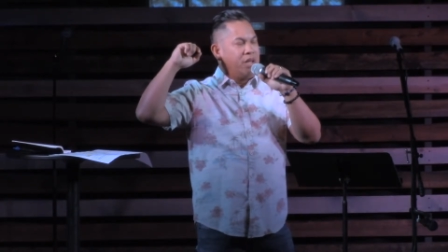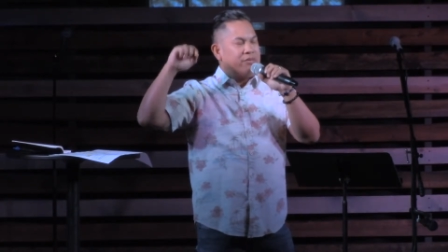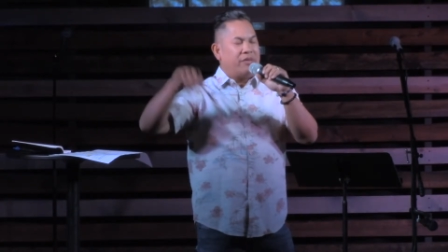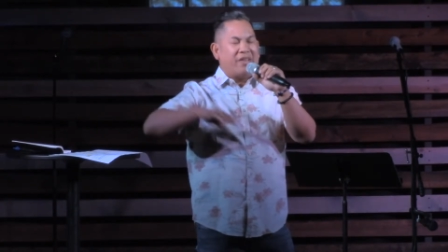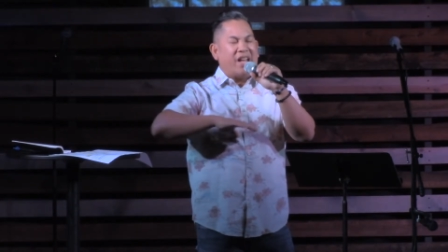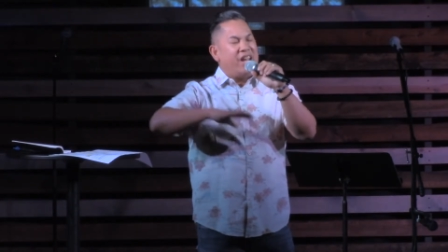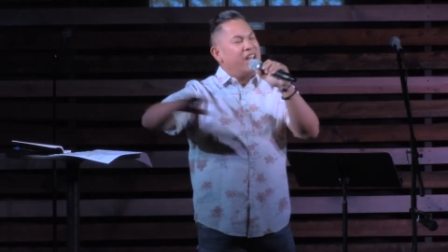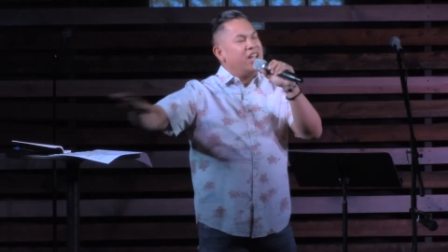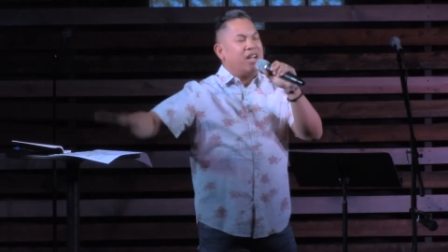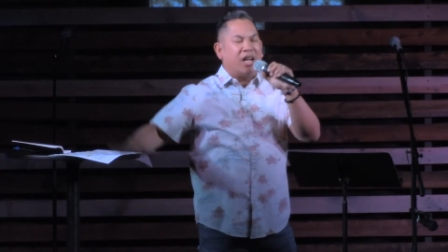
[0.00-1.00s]
If you've had
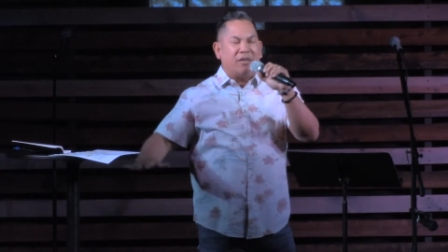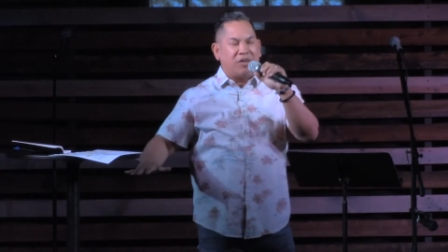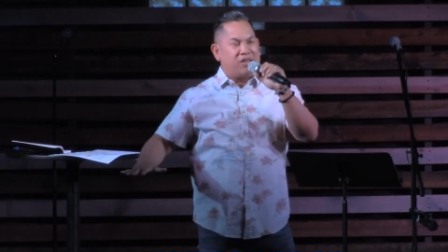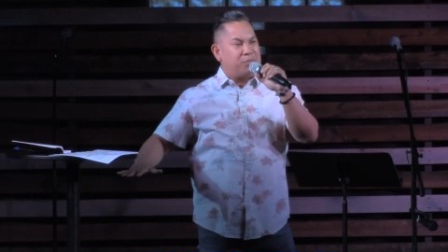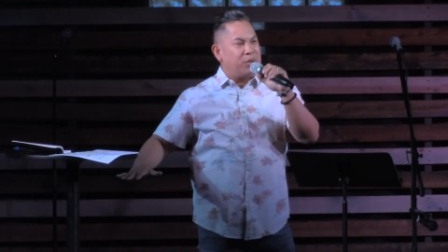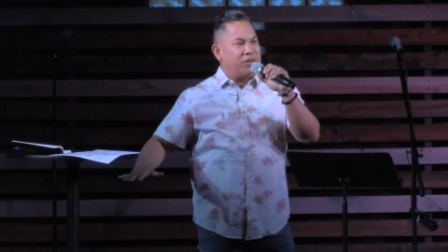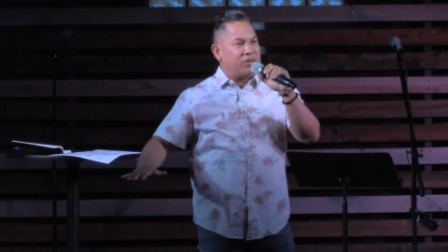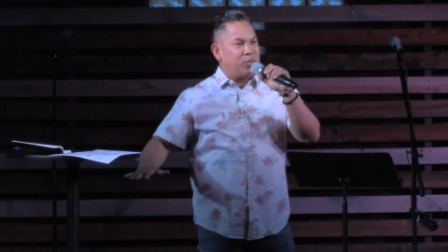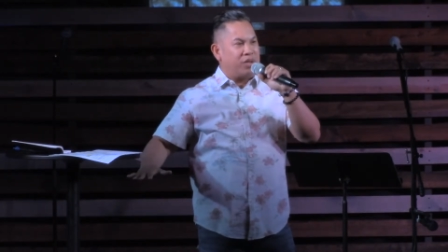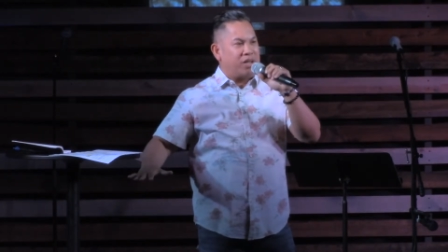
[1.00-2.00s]
any kind of
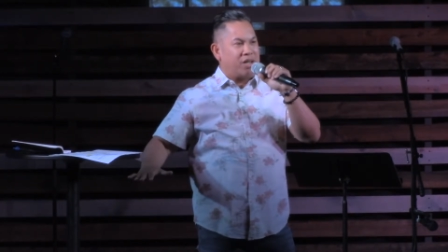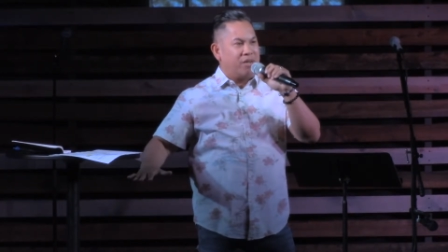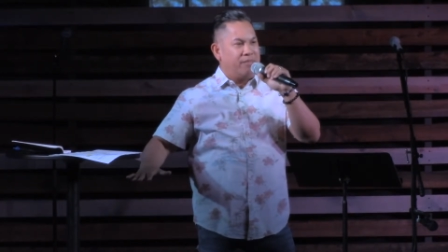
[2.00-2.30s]
experience with God,